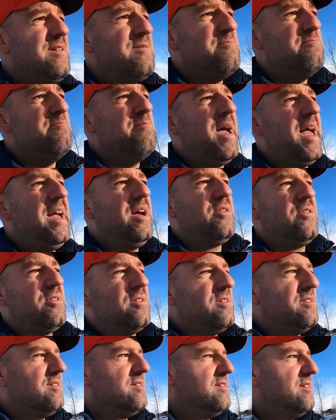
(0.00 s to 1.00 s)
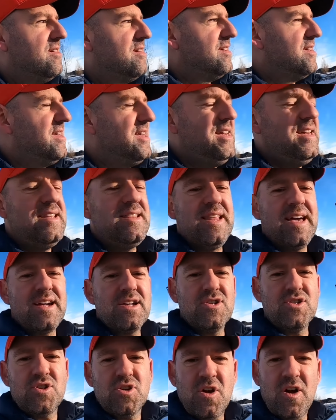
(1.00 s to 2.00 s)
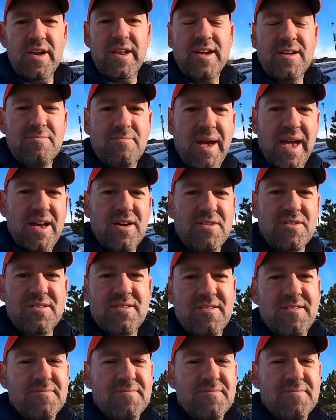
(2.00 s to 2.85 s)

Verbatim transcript: mail. Electronic mail.